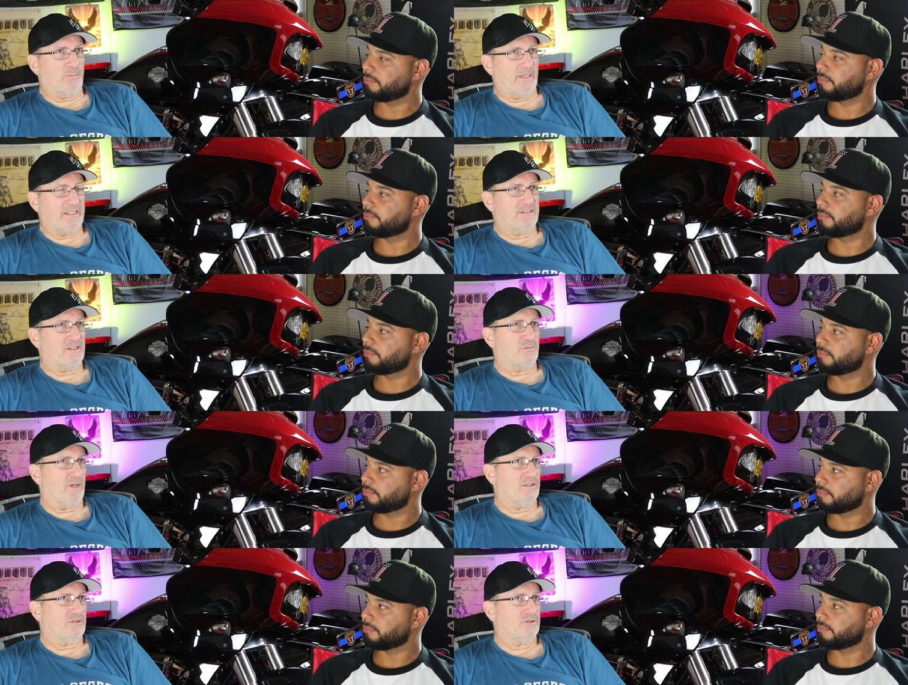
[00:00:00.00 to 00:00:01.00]
Speaker 1: the bikes as
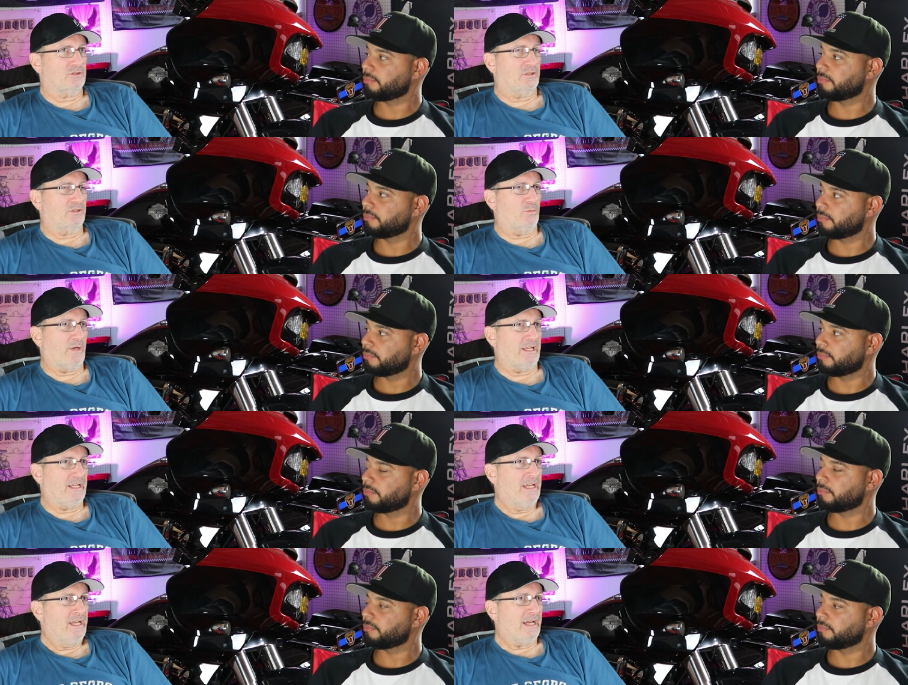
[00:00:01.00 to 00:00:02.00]
much, the weight,
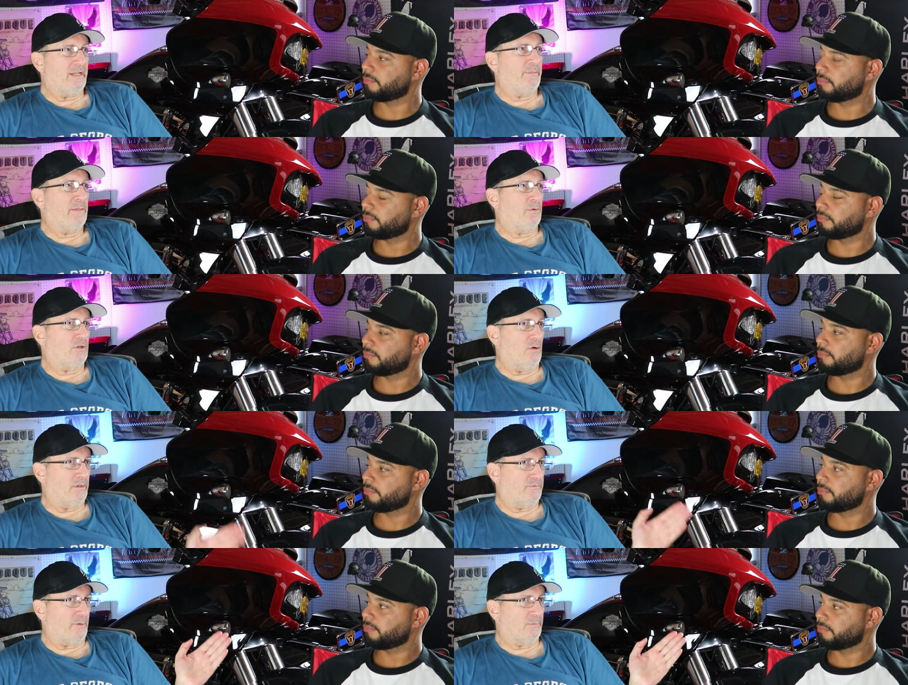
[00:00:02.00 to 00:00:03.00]
and then people
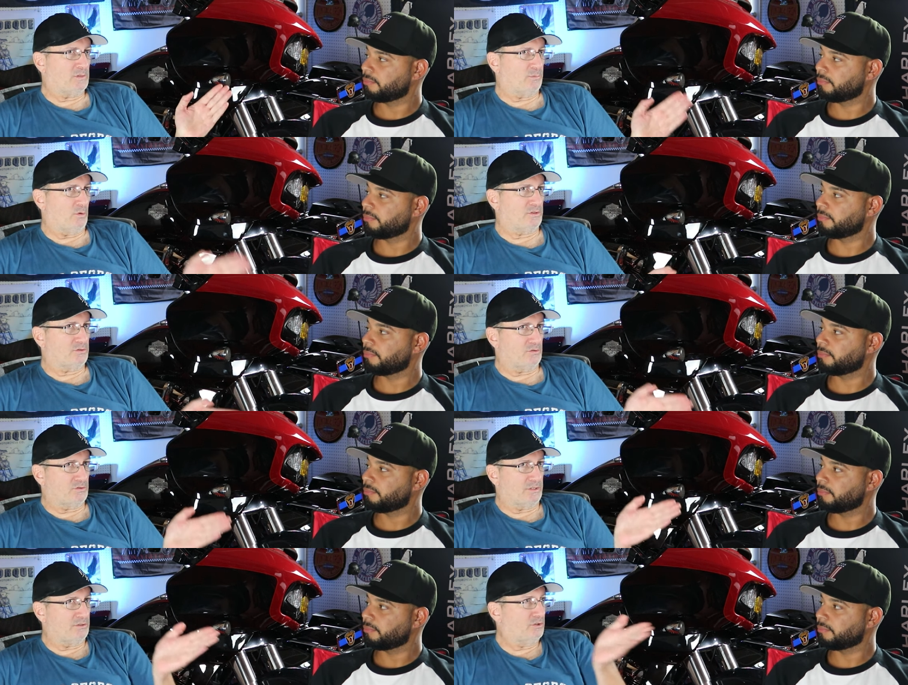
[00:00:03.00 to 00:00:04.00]
going from
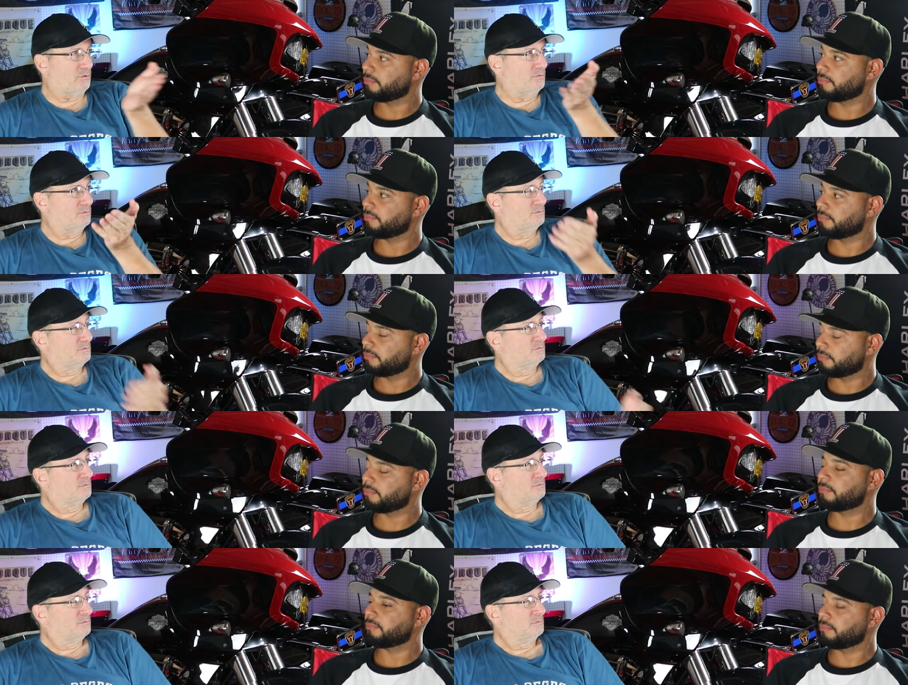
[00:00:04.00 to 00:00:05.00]
sportsters into.
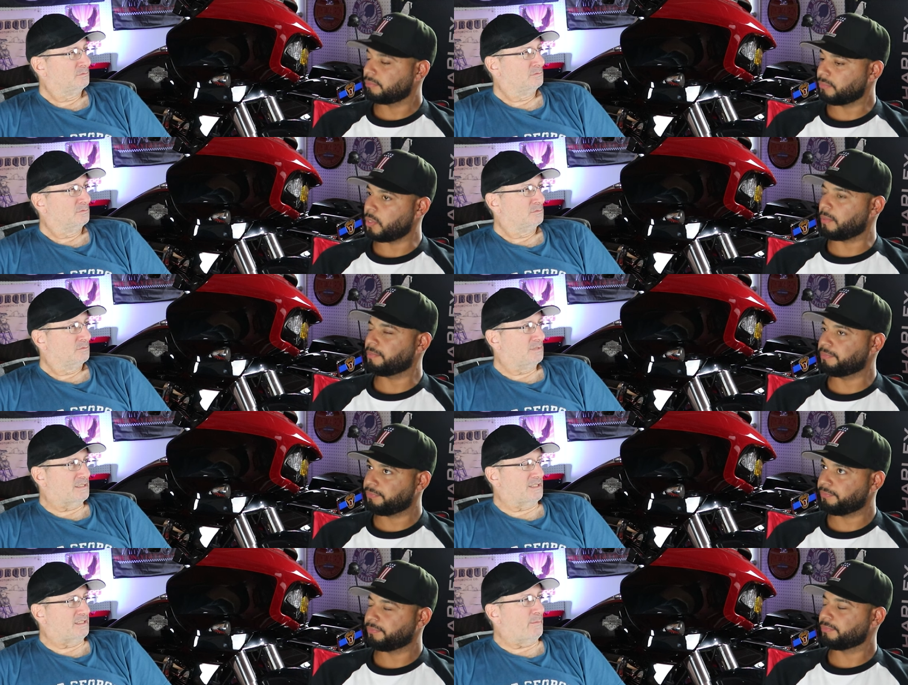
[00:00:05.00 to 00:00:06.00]
Yeah.
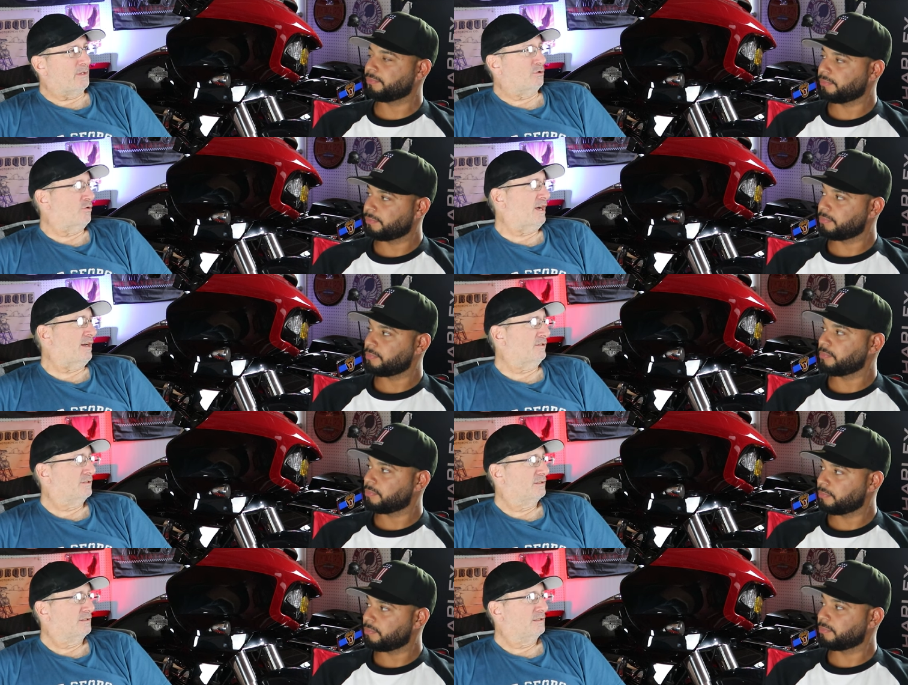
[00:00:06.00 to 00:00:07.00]
That's like the middle ground.
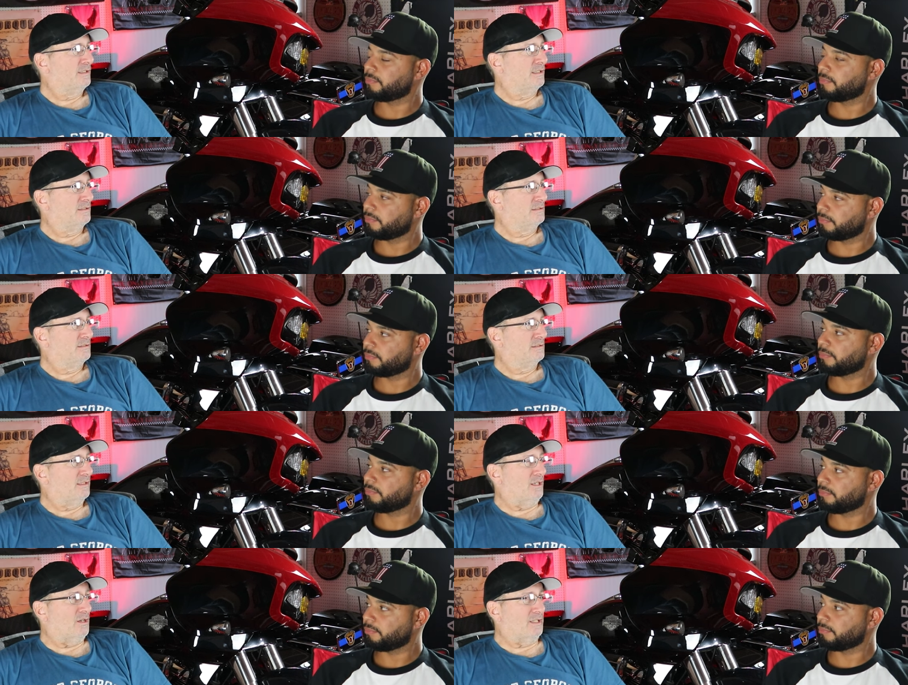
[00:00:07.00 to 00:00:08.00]

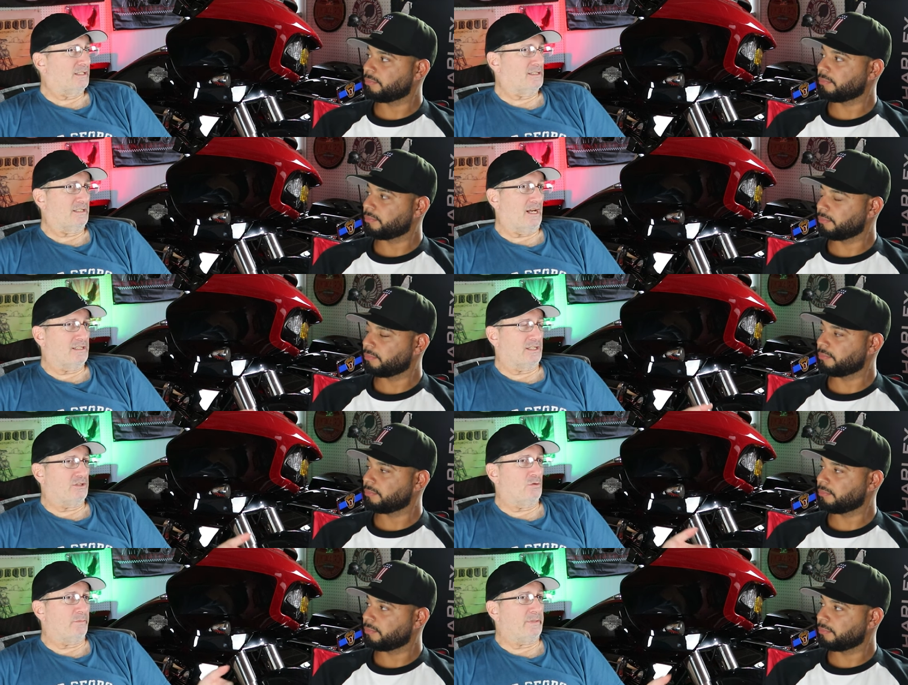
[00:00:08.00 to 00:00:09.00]
You know, like I said, guys like
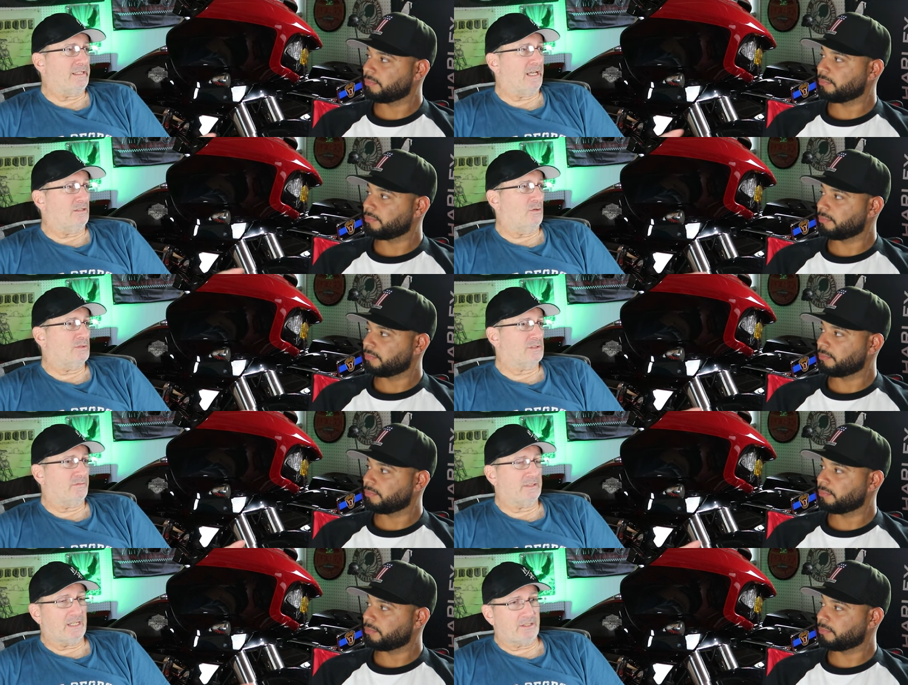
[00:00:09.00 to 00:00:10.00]
you and BK Low and
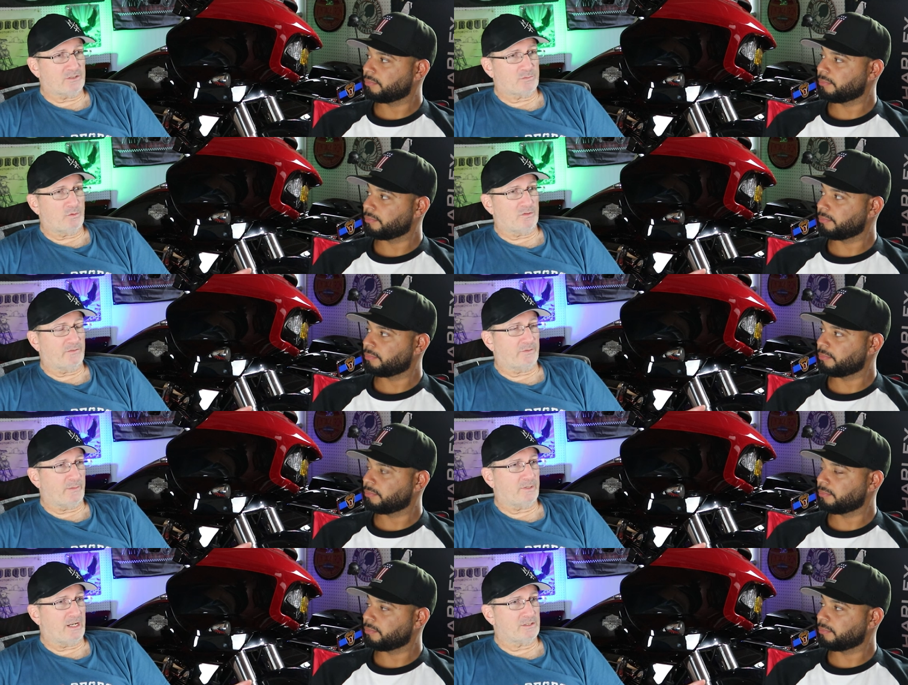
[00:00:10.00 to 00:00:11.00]
stuff like that, your smaller
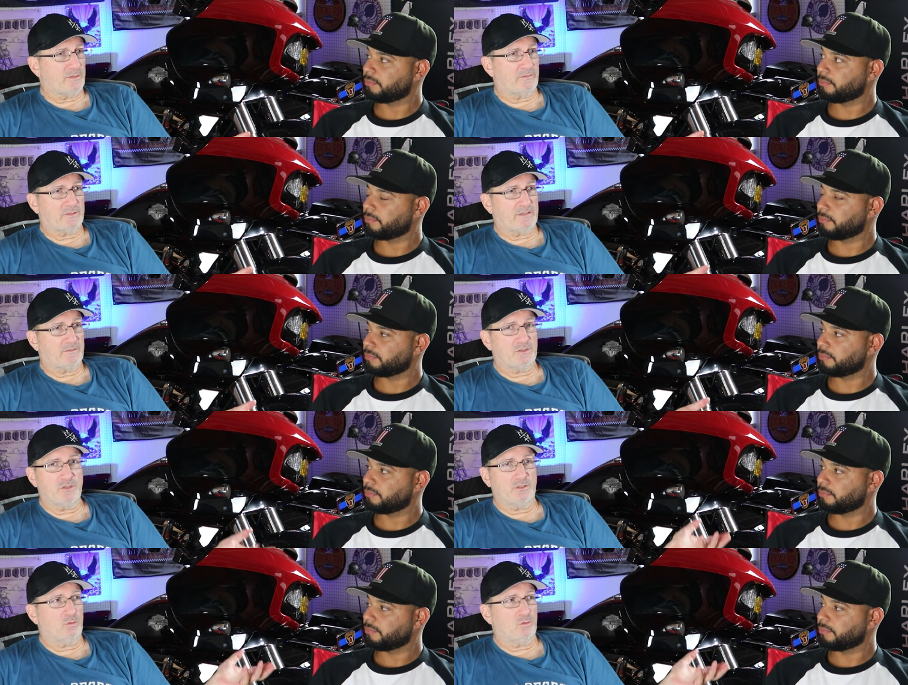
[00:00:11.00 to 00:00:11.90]
frame guys, whatever, that you can